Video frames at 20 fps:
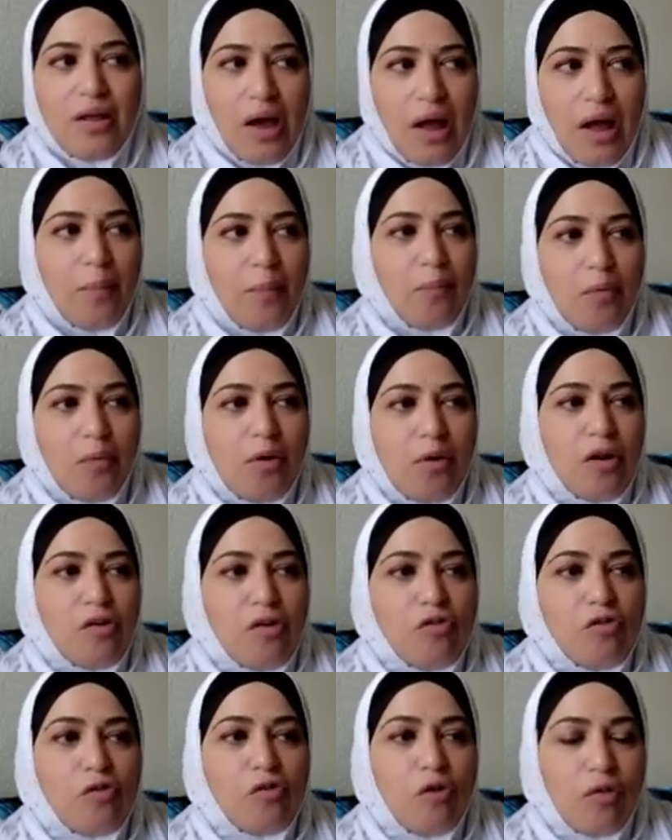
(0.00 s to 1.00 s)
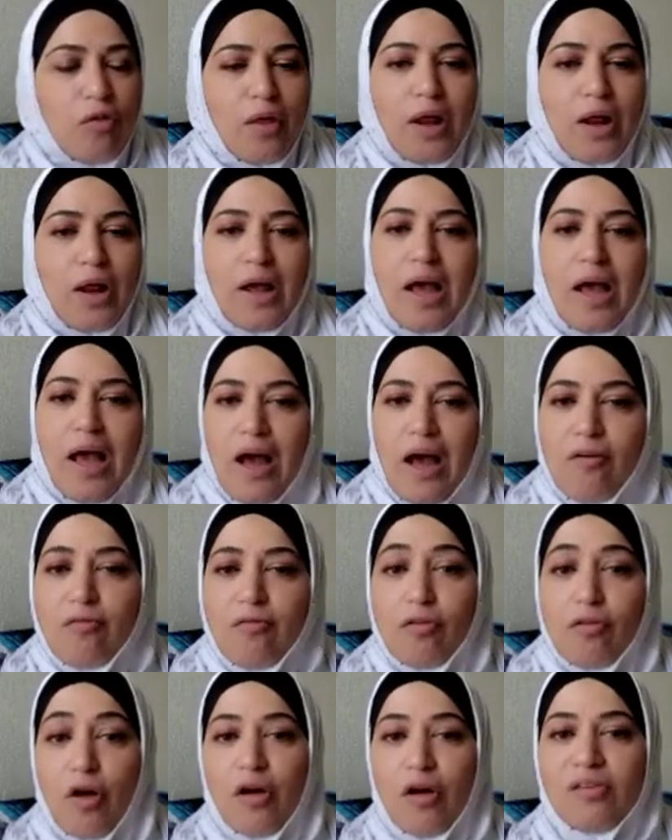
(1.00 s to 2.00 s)
I'm pretty sure that I
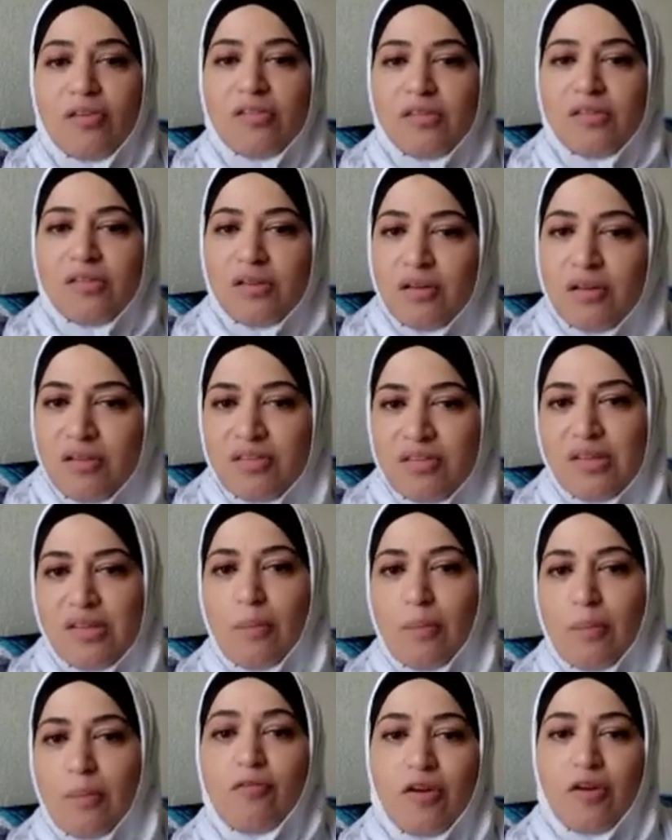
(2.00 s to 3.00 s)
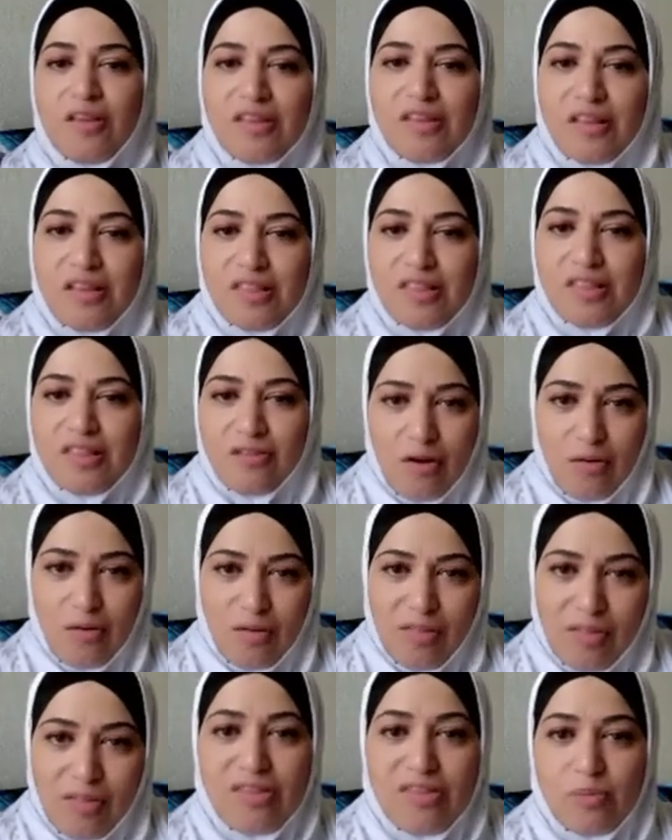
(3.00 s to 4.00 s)
have lost some of it at the
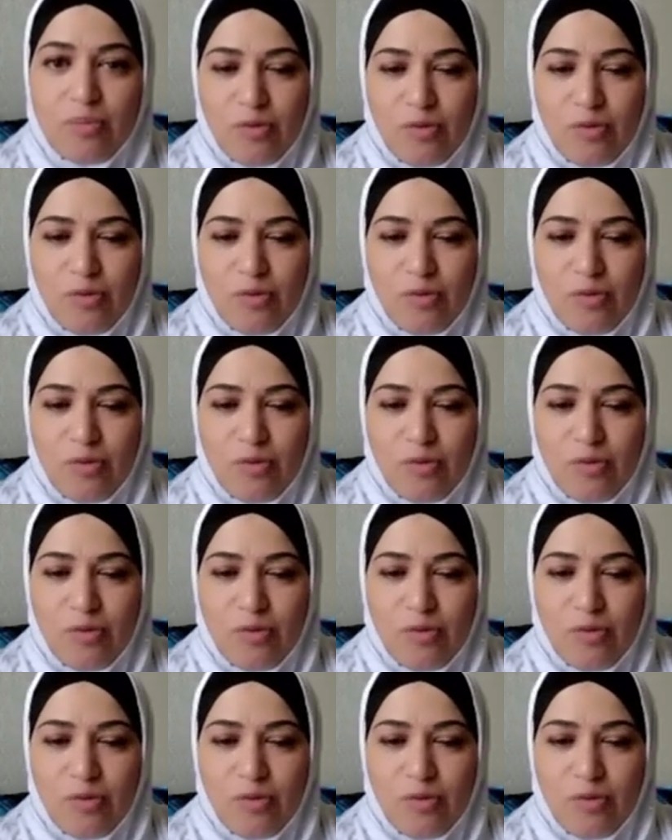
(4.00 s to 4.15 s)
very least,